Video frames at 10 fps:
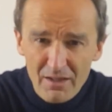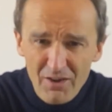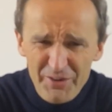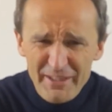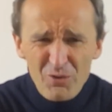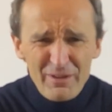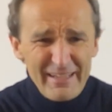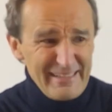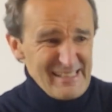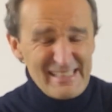Are they all
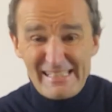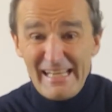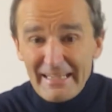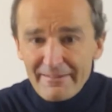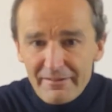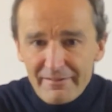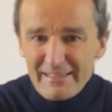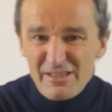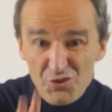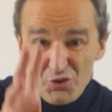like sadists
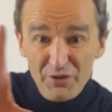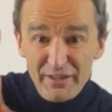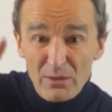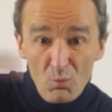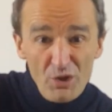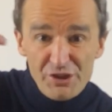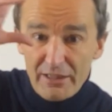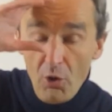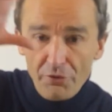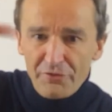enjoying
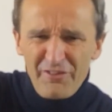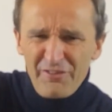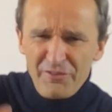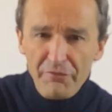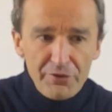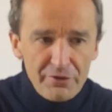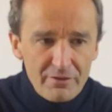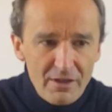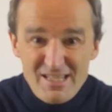watching others suffer?